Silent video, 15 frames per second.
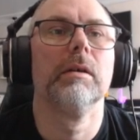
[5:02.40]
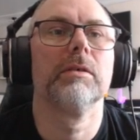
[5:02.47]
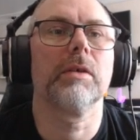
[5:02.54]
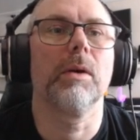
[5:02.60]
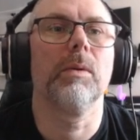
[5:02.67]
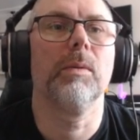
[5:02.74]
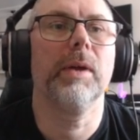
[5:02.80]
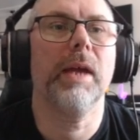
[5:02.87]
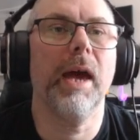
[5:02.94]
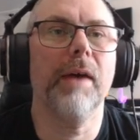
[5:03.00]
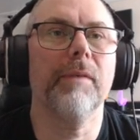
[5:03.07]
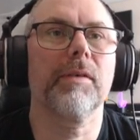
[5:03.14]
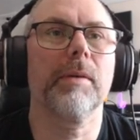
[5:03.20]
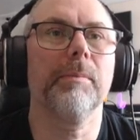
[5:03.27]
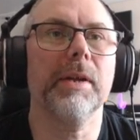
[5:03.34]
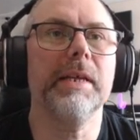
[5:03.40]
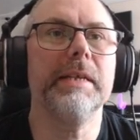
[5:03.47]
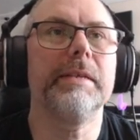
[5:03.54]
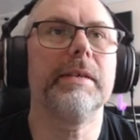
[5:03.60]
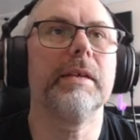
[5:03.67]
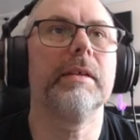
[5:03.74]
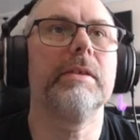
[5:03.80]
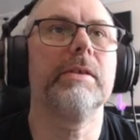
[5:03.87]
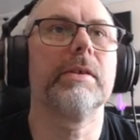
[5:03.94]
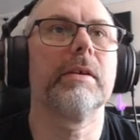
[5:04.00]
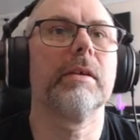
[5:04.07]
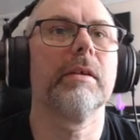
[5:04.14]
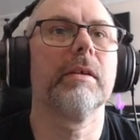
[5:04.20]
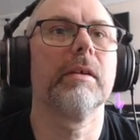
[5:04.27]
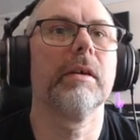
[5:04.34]
So we have completed
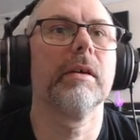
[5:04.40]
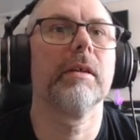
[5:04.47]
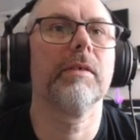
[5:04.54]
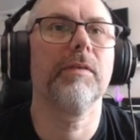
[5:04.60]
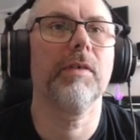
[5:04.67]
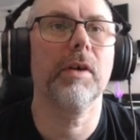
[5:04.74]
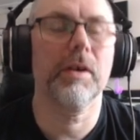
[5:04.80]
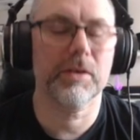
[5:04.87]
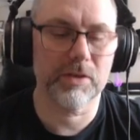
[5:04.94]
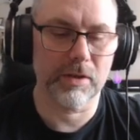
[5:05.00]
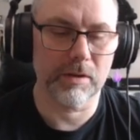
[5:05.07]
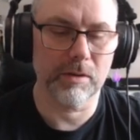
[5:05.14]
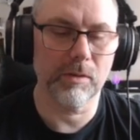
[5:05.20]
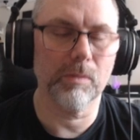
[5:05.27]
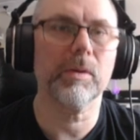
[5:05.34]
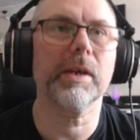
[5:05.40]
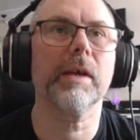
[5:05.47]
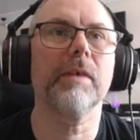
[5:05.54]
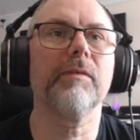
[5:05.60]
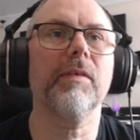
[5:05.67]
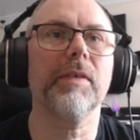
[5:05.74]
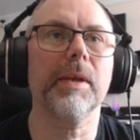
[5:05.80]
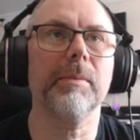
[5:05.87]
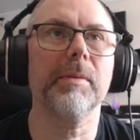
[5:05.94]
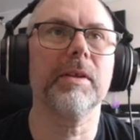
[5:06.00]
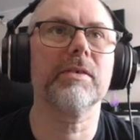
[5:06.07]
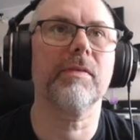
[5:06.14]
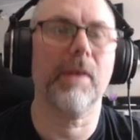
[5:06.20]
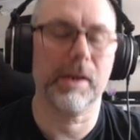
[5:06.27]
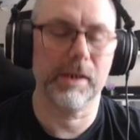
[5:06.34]
the first... Oh, we get fifteen
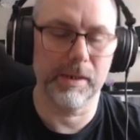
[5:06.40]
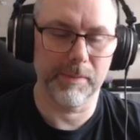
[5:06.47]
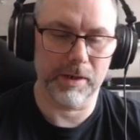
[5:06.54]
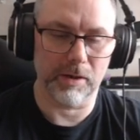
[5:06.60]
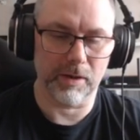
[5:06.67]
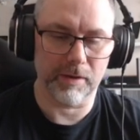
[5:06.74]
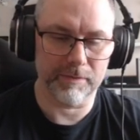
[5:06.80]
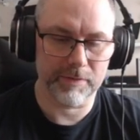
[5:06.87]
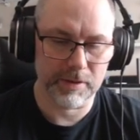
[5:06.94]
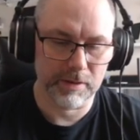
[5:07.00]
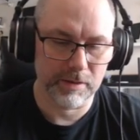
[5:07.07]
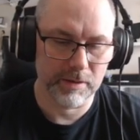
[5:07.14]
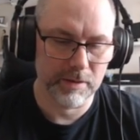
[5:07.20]
minutes of unlimited lives.